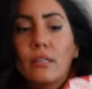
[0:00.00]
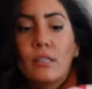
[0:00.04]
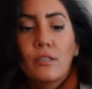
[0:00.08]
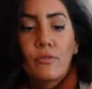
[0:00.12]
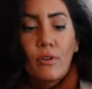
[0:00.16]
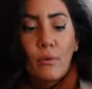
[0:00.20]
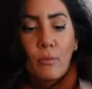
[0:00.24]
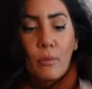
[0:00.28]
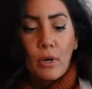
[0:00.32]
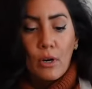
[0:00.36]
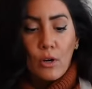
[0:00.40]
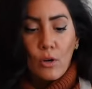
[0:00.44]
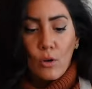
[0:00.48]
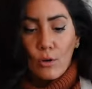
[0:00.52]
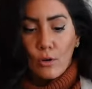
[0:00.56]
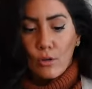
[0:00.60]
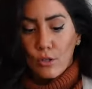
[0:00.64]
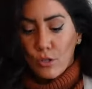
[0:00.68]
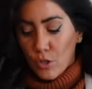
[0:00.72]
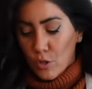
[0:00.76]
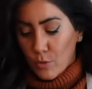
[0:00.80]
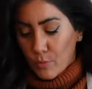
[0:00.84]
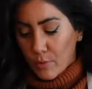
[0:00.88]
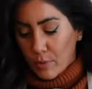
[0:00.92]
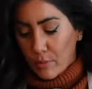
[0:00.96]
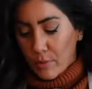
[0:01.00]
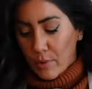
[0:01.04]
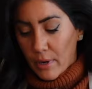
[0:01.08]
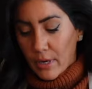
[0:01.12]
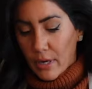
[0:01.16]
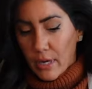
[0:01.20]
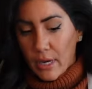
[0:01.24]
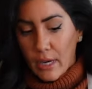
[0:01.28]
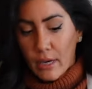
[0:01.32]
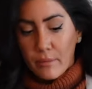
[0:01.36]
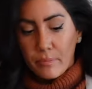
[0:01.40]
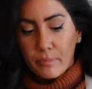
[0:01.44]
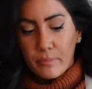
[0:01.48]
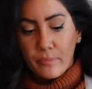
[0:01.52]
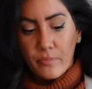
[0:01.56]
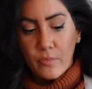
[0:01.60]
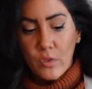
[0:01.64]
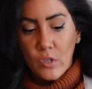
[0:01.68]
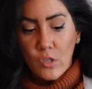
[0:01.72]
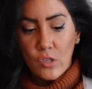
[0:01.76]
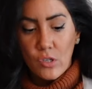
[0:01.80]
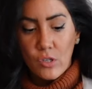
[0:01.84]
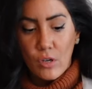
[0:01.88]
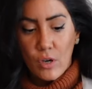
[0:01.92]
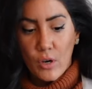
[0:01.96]
this from our local supermarket.
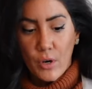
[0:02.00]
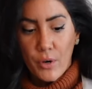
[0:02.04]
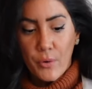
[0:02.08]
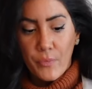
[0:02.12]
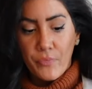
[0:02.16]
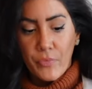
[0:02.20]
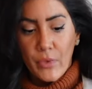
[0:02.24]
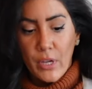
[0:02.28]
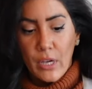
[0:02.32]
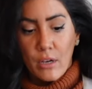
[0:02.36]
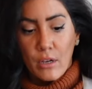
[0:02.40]
So